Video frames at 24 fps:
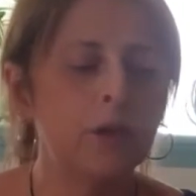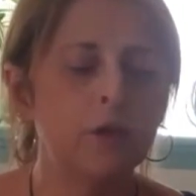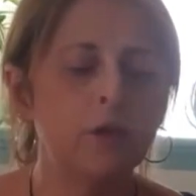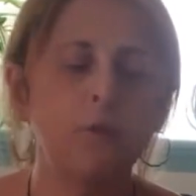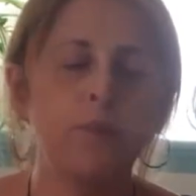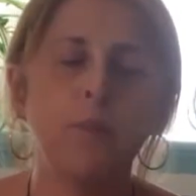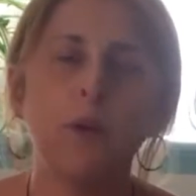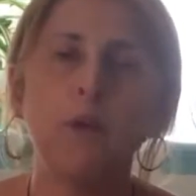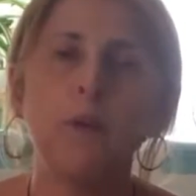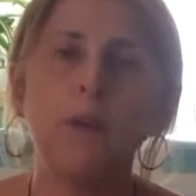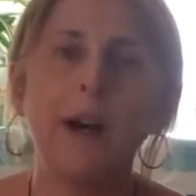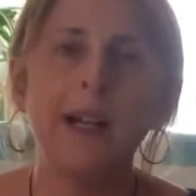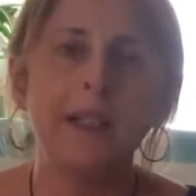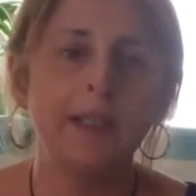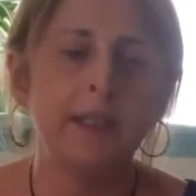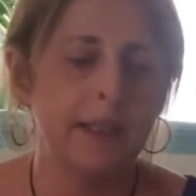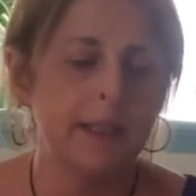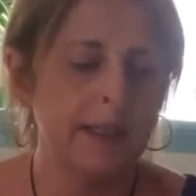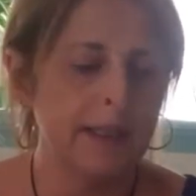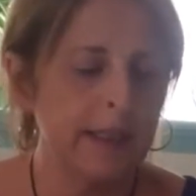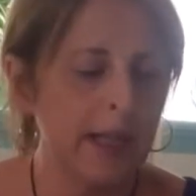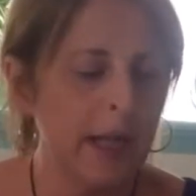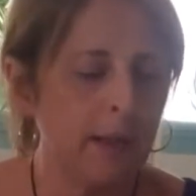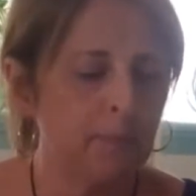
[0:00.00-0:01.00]
to provide
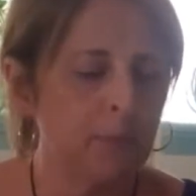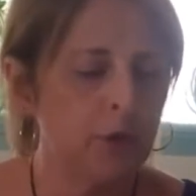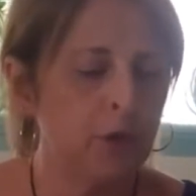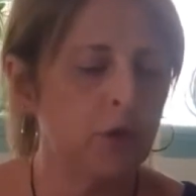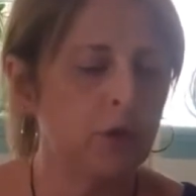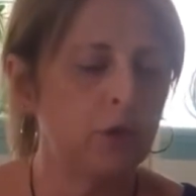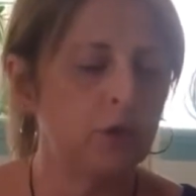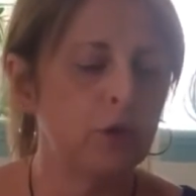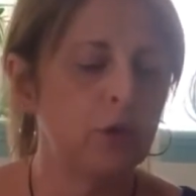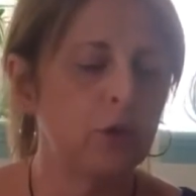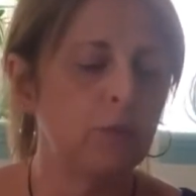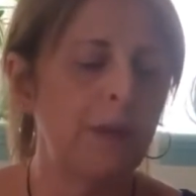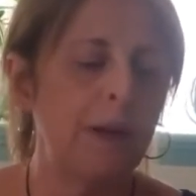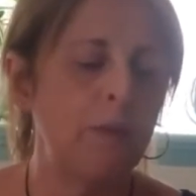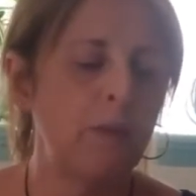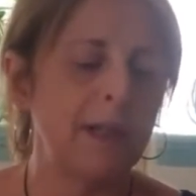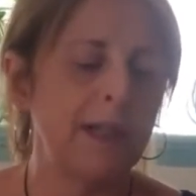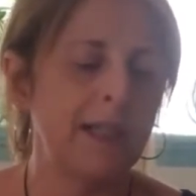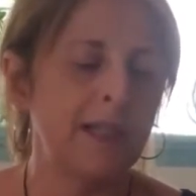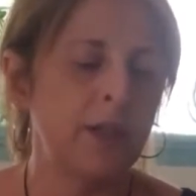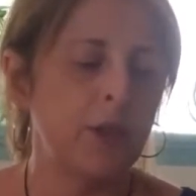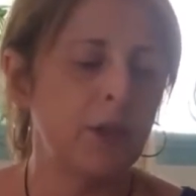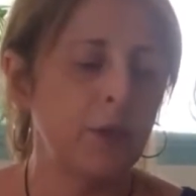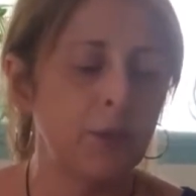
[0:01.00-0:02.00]
a snapshot of
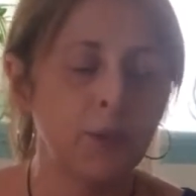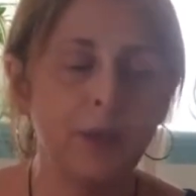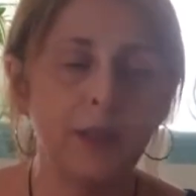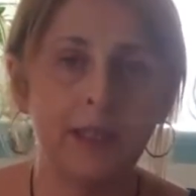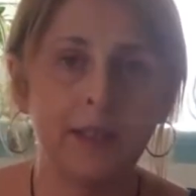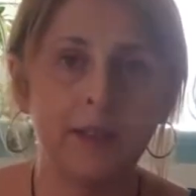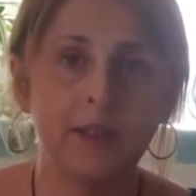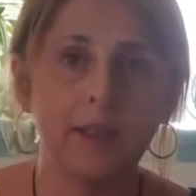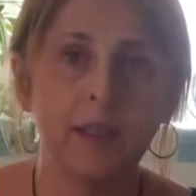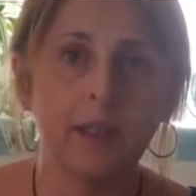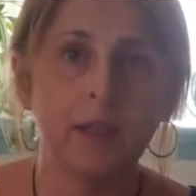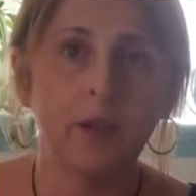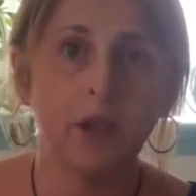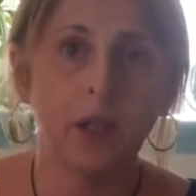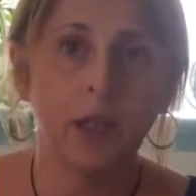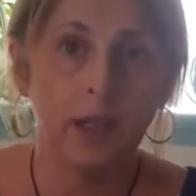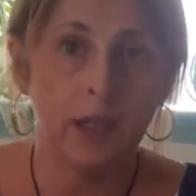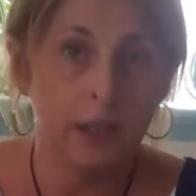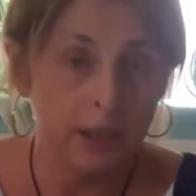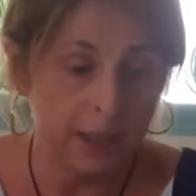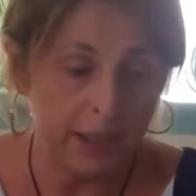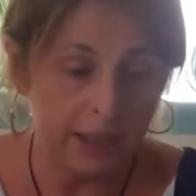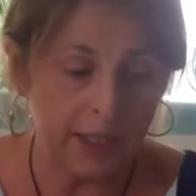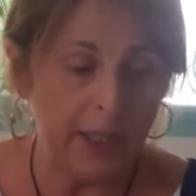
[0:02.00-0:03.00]
our student
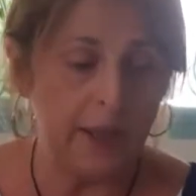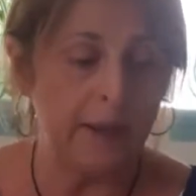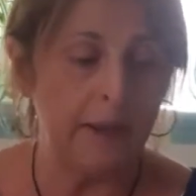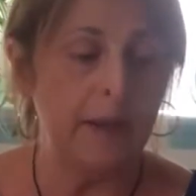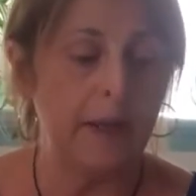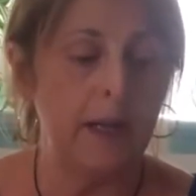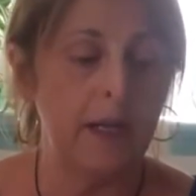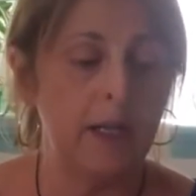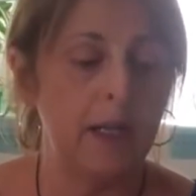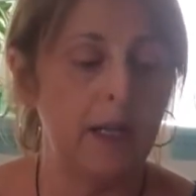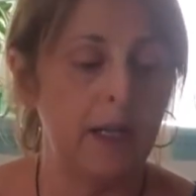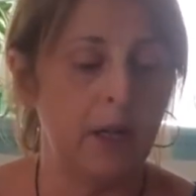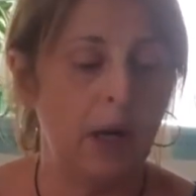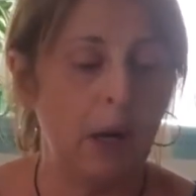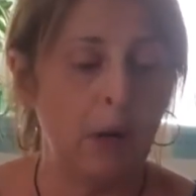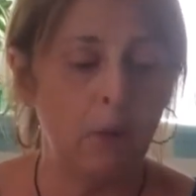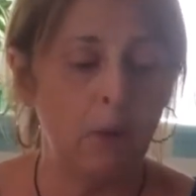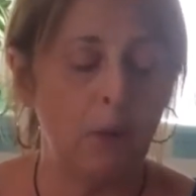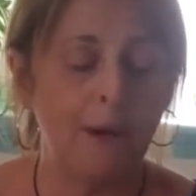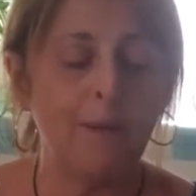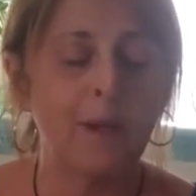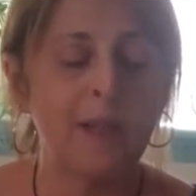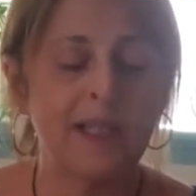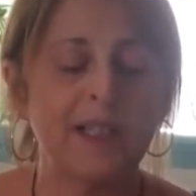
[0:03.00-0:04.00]
EAL,
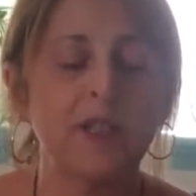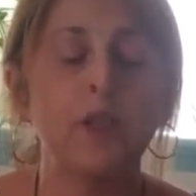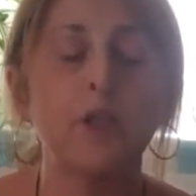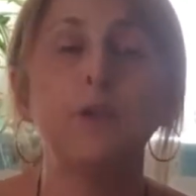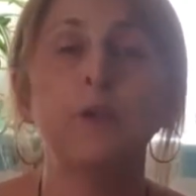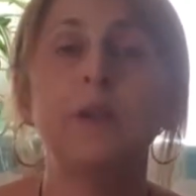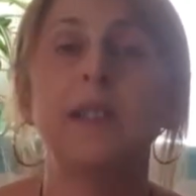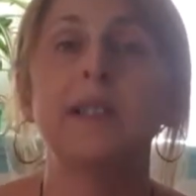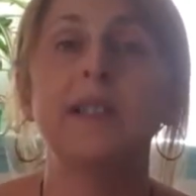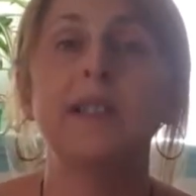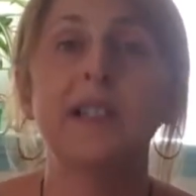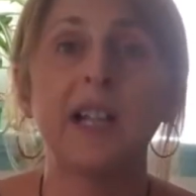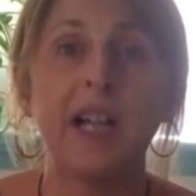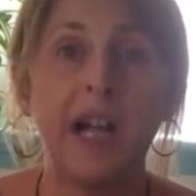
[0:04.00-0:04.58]
our students'